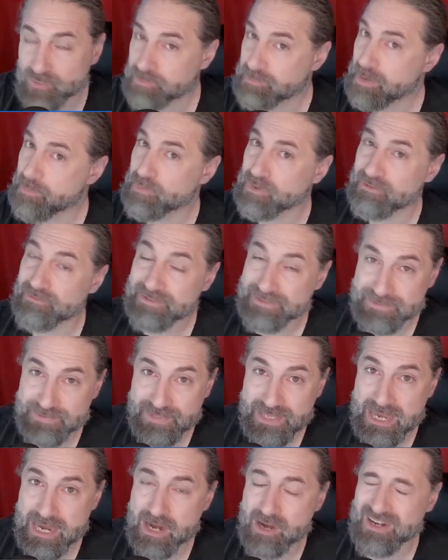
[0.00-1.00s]
Remember, if it's
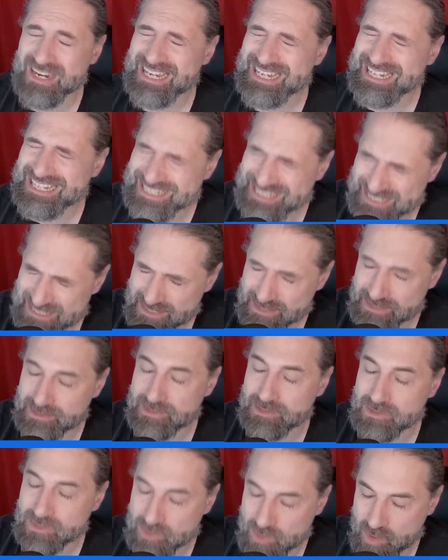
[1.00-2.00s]
there, it needs
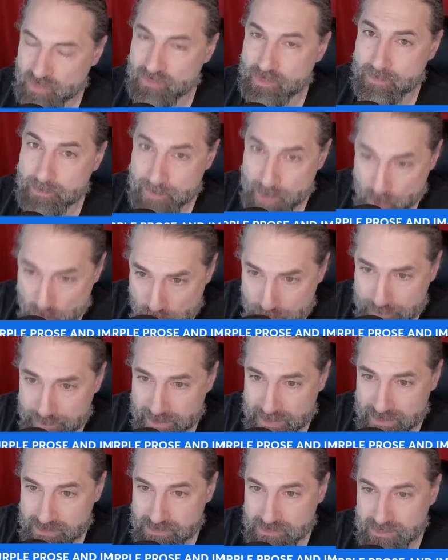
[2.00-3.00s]
to serve a
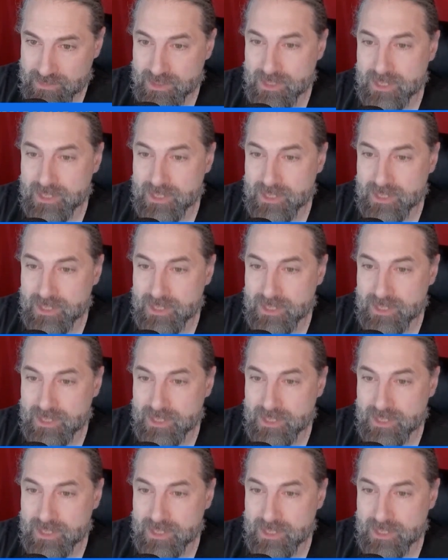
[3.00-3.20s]
purpose.